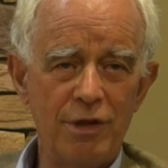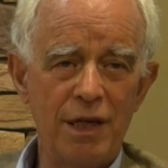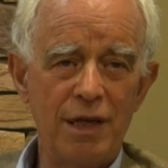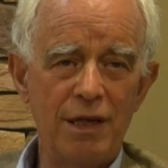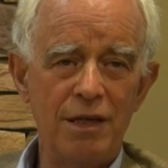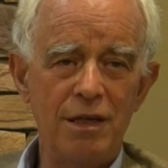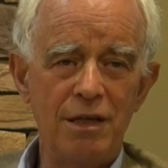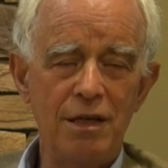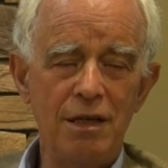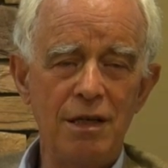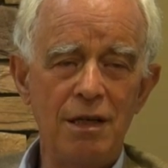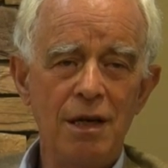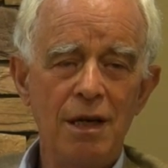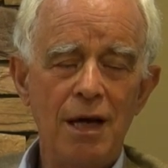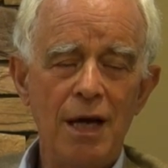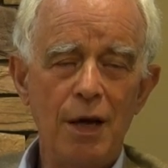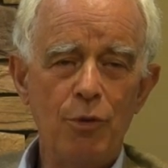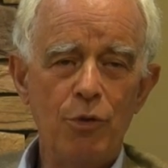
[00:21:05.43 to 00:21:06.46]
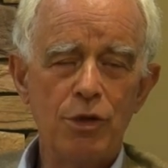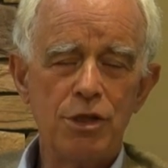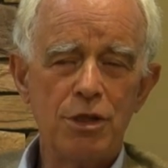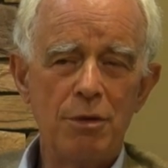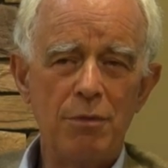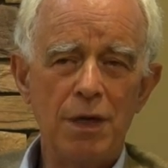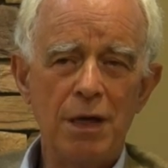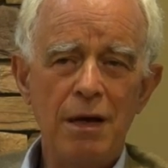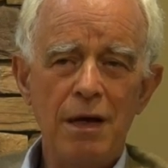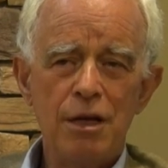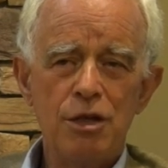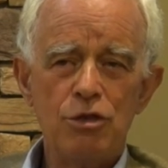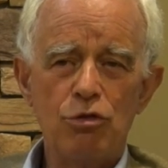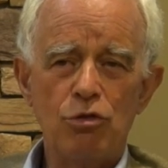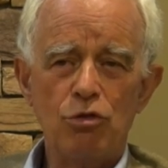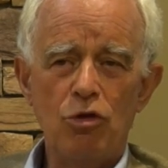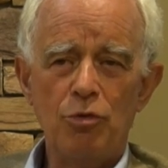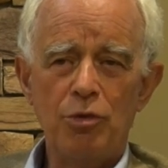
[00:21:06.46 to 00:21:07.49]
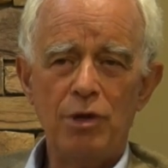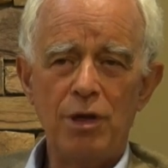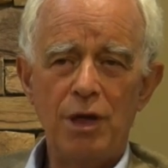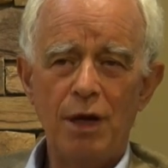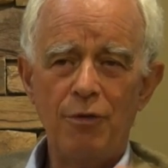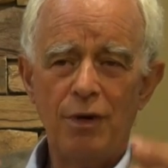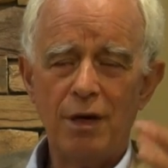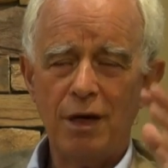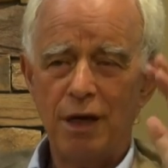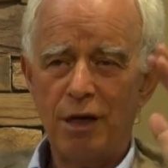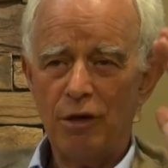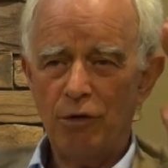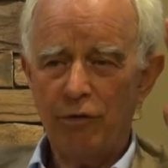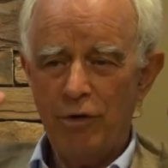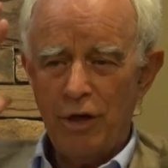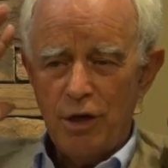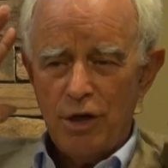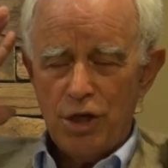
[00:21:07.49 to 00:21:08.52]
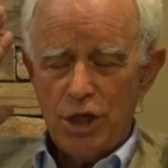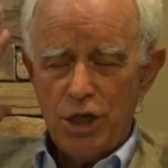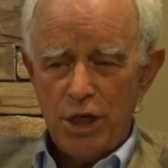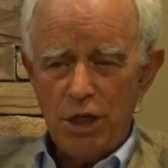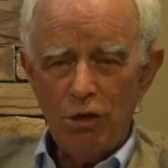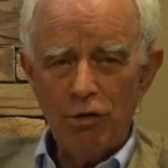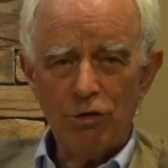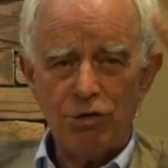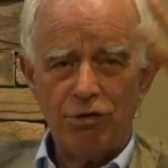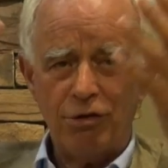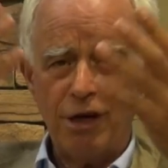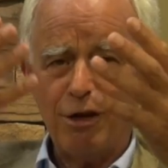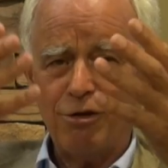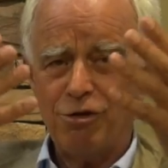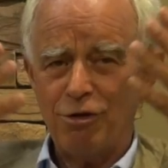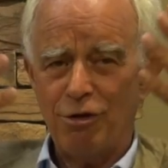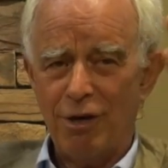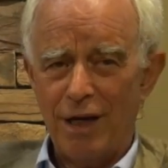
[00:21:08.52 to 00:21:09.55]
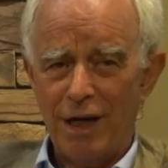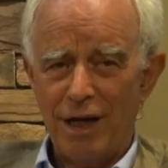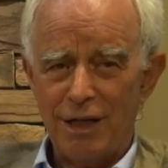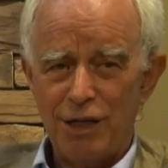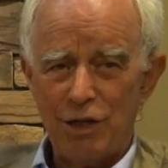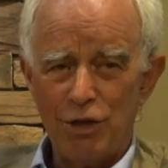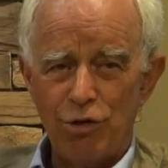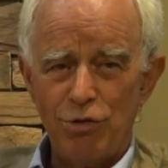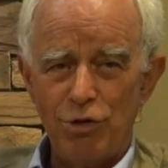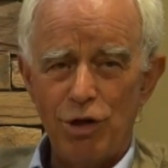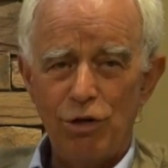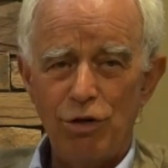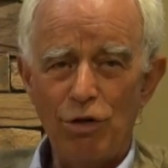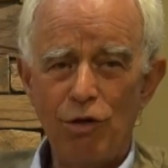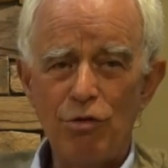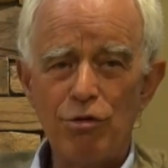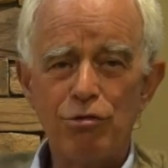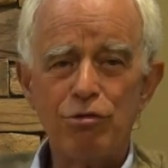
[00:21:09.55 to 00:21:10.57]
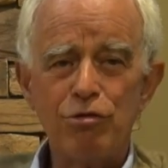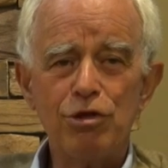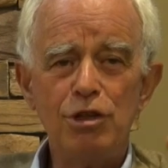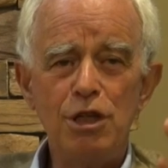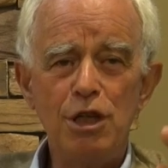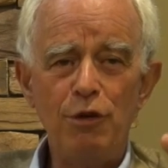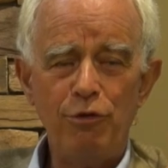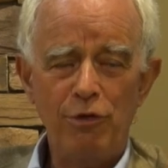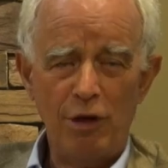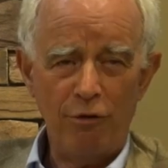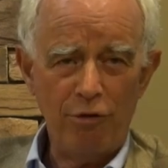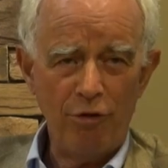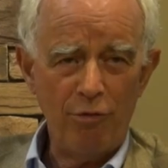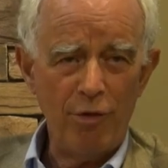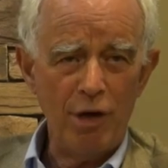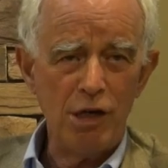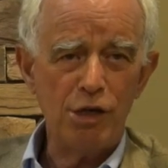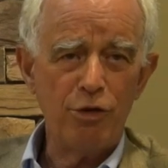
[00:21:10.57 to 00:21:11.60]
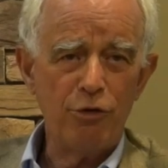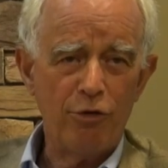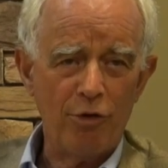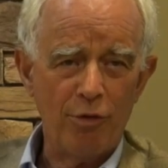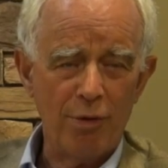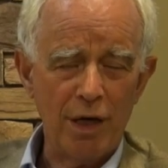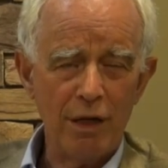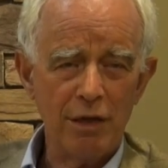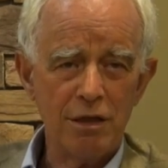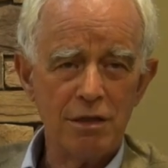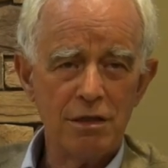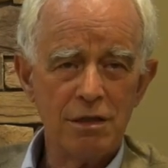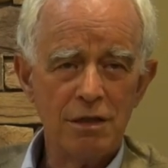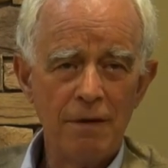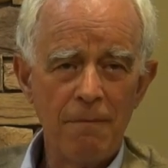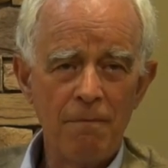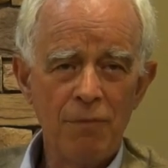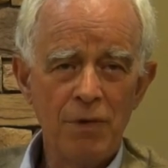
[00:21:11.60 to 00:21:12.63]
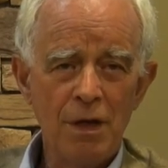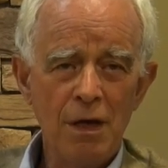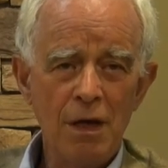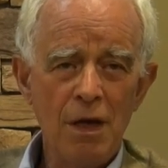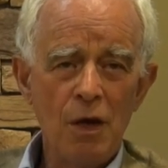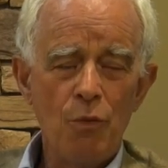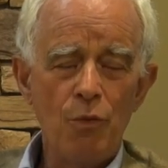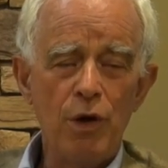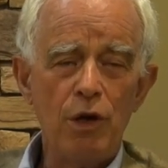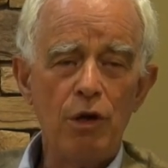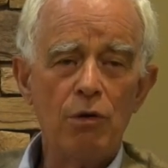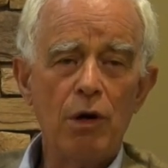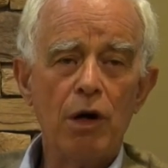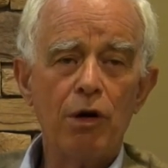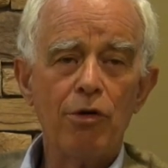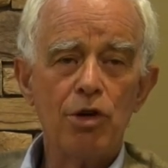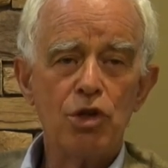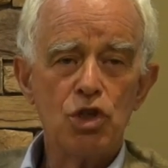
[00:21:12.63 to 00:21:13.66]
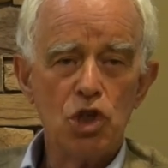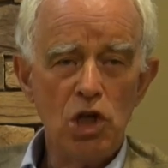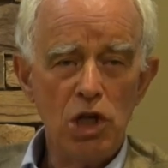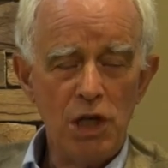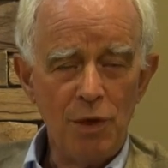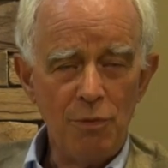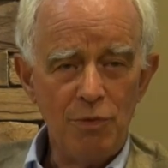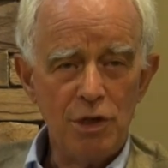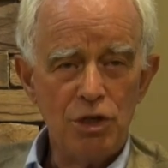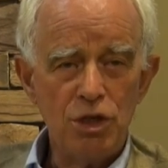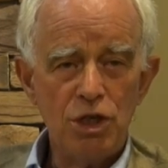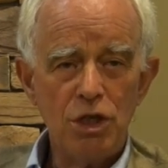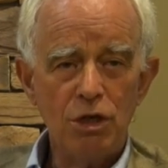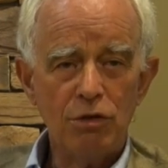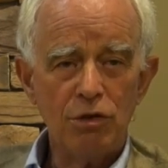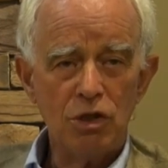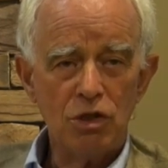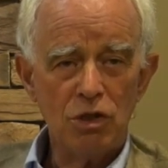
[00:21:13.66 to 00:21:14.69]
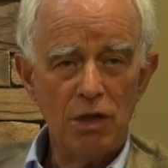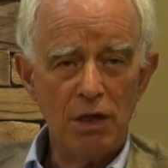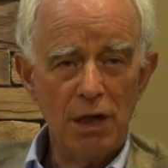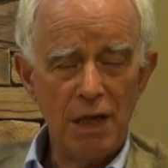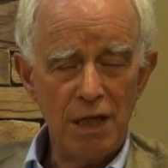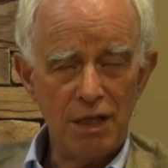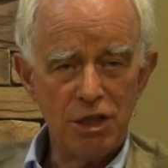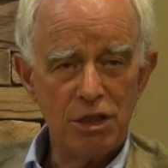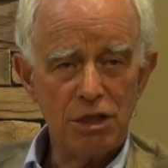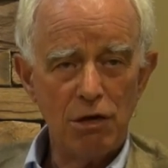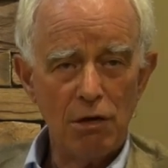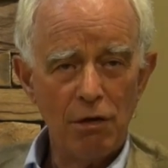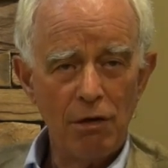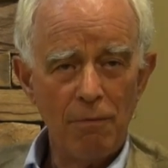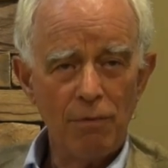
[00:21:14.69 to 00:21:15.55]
an NDE. And so normally you have a kind of shield around your head, so you don't receive the information from others. When you are asleep, the shield is less